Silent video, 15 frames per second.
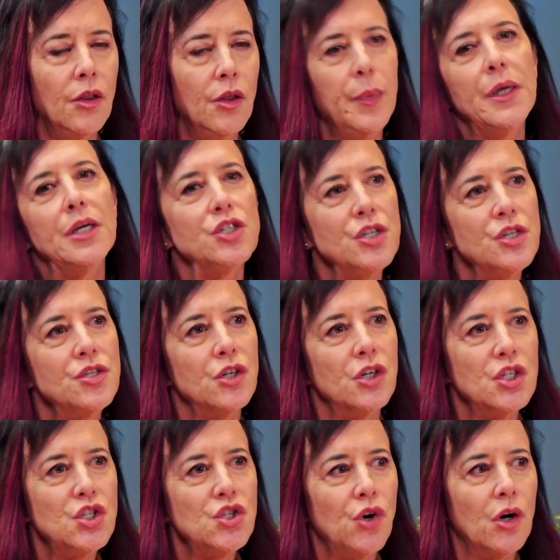The patients
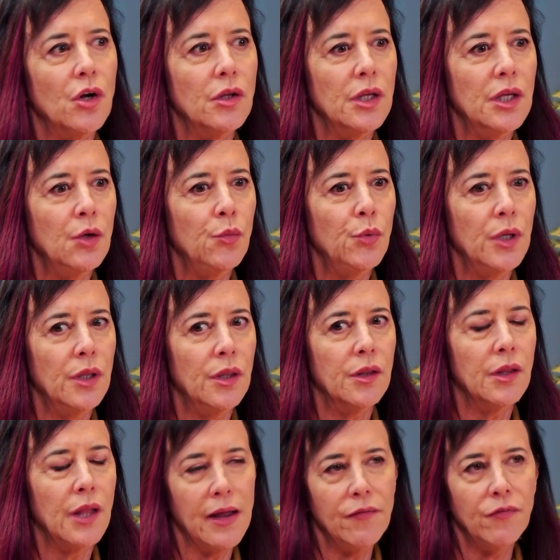are struggling with
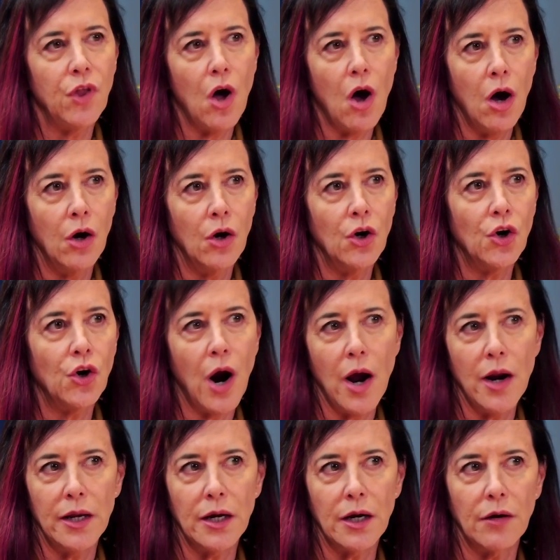lifelong
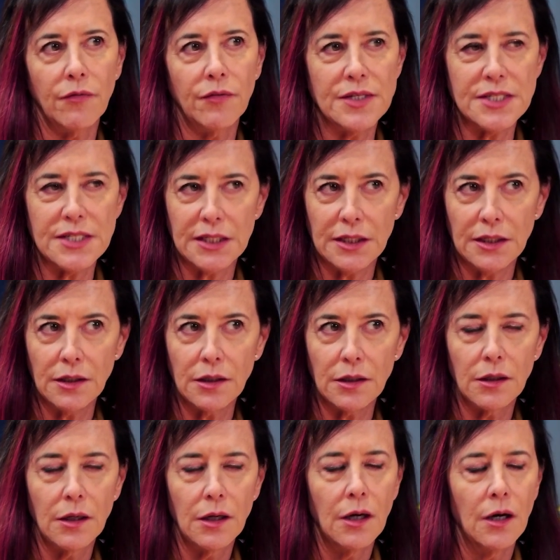chronic fatigue
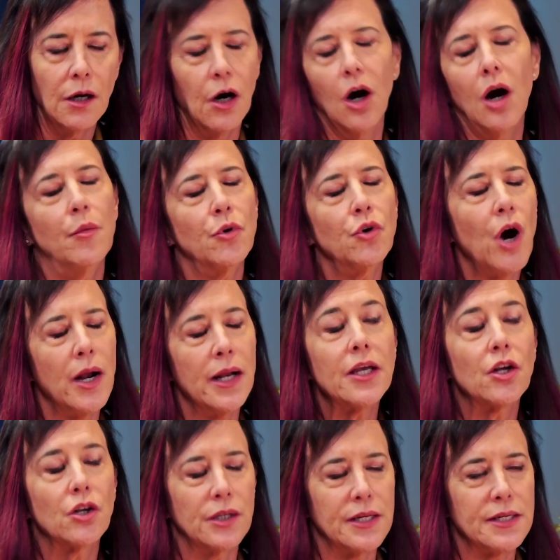um, chronic
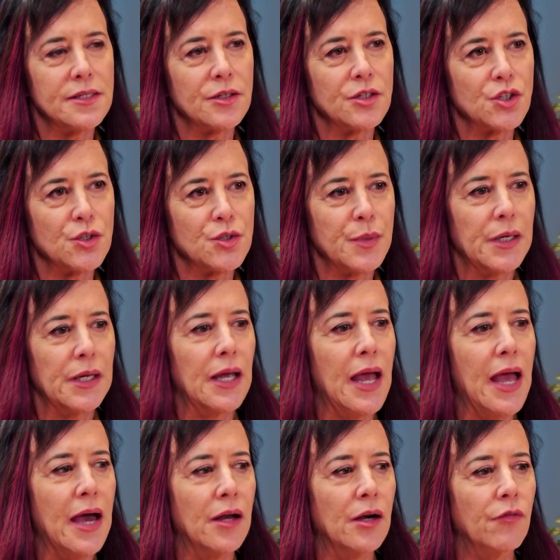illness, excuse me,
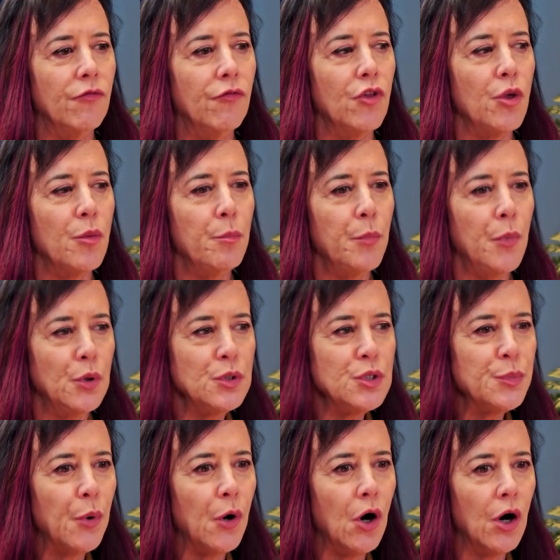and for the
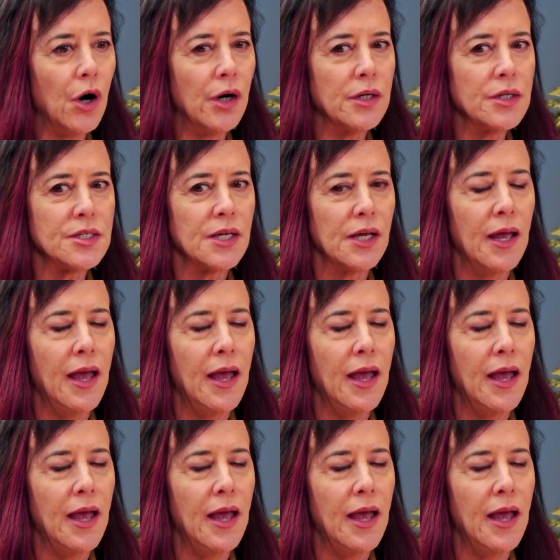most part